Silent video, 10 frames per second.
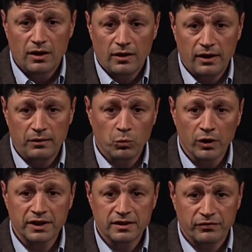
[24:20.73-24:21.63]
They
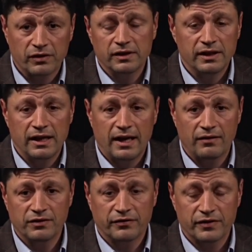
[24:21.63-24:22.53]
work differently, they
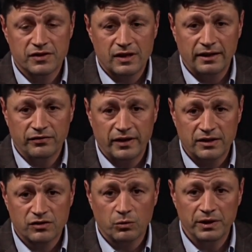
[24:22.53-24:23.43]
have different side
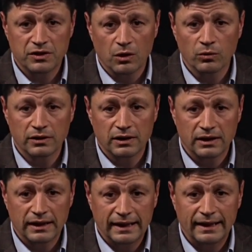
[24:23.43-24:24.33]
effects, so we don't
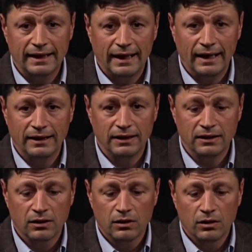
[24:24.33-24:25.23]
get any